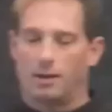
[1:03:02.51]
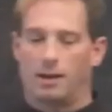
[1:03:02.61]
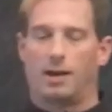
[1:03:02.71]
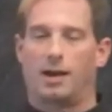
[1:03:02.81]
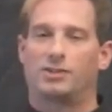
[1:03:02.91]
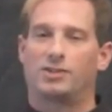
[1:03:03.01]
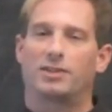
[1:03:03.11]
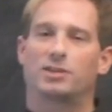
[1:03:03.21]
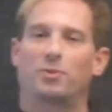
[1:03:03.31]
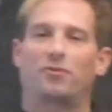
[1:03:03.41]
I said
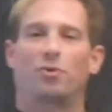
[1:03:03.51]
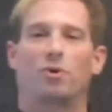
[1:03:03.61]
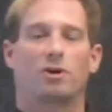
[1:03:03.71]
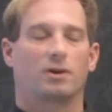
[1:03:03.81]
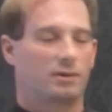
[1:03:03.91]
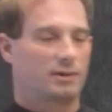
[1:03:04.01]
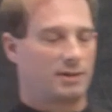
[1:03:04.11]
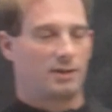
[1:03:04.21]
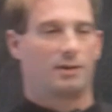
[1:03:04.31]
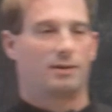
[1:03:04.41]
this before,
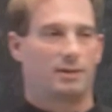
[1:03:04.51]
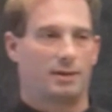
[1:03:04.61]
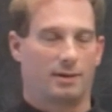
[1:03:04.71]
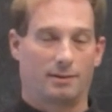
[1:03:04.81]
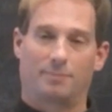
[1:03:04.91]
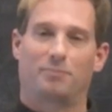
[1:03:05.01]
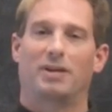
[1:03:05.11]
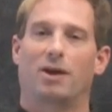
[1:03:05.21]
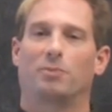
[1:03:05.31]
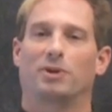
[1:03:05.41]
and but
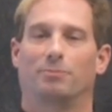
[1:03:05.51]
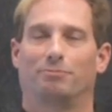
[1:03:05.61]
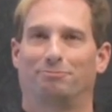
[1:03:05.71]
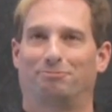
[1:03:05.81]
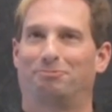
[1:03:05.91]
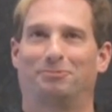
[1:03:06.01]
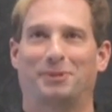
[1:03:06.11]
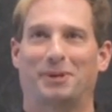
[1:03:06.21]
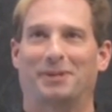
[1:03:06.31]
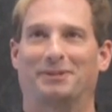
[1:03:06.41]
now I'm going to
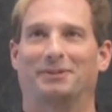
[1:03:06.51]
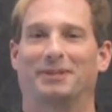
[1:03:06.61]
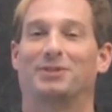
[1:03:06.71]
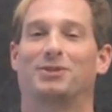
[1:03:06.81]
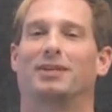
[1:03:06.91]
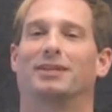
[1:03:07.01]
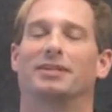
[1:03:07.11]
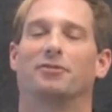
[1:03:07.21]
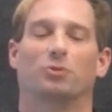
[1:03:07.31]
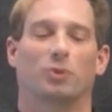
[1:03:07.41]
say it in a slightly
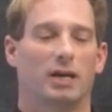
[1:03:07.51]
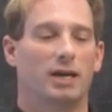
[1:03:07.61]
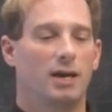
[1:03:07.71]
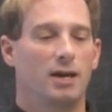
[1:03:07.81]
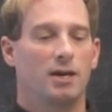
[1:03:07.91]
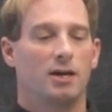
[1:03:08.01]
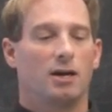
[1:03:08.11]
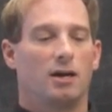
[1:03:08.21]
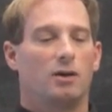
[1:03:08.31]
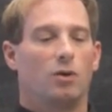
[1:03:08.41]
different way.
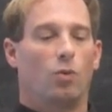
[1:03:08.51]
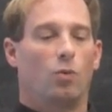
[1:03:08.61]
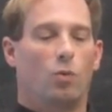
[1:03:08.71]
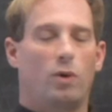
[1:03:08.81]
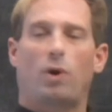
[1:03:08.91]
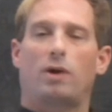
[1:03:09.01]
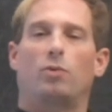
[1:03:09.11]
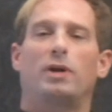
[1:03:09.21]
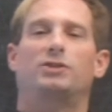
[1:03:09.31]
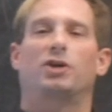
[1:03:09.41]
When,
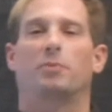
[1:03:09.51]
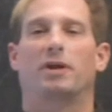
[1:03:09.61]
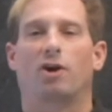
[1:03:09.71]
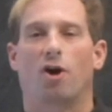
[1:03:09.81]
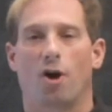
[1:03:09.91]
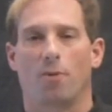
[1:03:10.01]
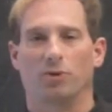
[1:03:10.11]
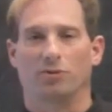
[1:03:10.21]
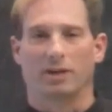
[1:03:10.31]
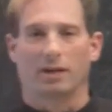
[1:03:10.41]
when I talked about a car
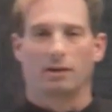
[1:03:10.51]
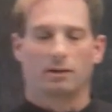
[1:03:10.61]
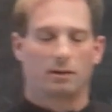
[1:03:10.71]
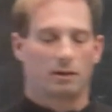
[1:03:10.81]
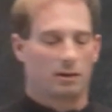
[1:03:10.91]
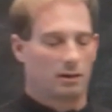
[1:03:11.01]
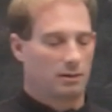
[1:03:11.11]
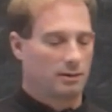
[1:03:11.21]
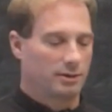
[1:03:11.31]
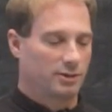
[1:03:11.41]
moving in a,
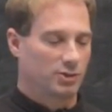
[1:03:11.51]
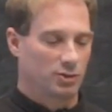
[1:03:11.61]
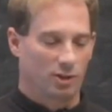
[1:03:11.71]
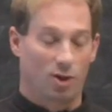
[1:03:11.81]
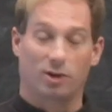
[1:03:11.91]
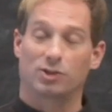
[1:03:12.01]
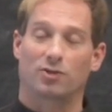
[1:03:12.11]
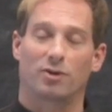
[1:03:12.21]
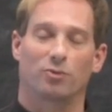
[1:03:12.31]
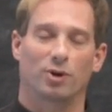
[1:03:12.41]
in a, along a
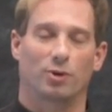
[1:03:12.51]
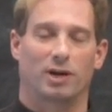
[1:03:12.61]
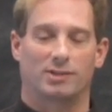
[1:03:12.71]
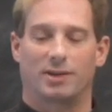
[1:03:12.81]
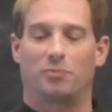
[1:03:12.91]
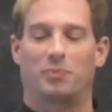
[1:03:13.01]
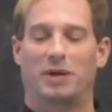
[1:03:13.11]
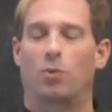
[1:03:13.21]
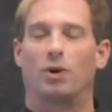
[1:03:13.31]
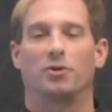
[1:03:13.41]
straight road, I said
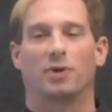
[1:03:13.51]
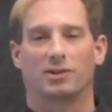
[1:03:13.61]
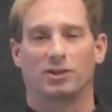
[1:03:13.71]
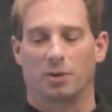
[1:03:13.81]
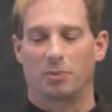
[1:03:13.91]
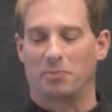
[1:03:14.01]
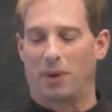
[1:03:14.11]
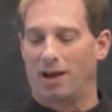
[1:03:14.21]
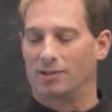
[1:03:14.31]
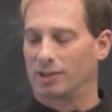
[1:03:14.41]
pick one direction to be
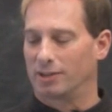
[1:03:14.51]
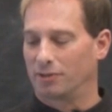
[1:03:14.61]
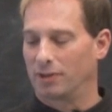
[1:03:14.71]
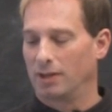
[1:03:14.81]
positive.